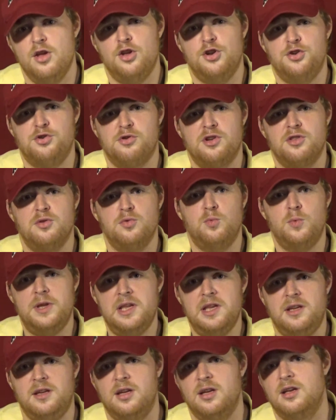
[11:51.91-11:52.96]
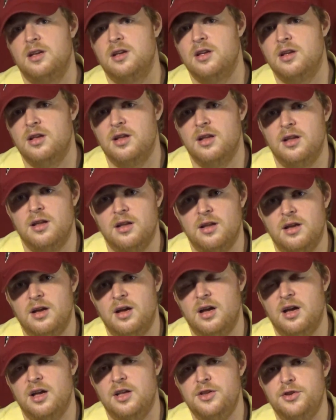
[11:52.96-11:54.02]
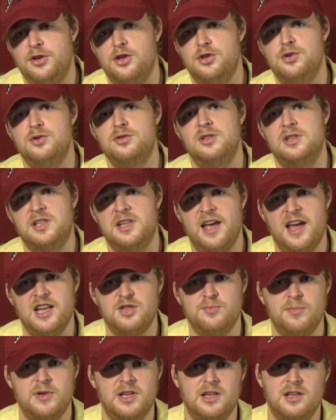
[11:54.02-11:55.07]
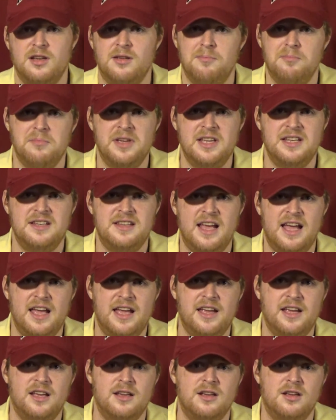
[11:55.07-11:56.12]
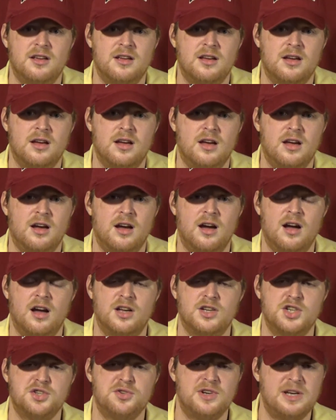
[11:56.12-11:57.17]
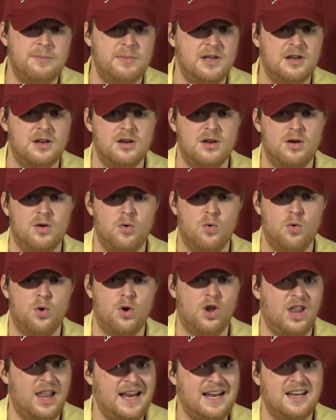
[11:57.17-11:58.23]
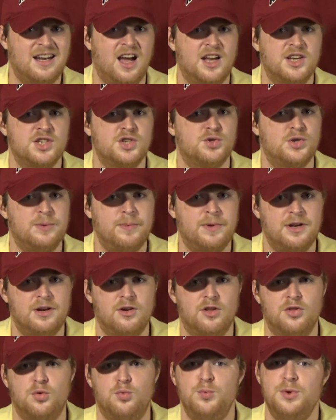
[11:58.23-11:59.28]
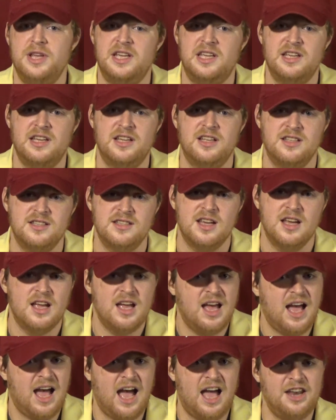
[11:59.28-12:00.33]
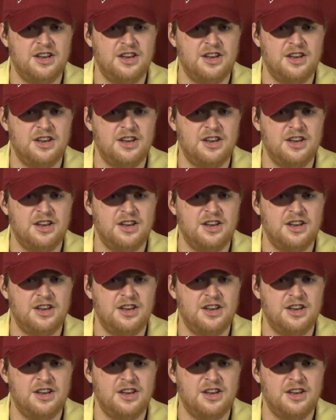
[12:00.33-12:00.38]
during the week, you can usually catch me midday streaming or late night streaming. And on the weekends, I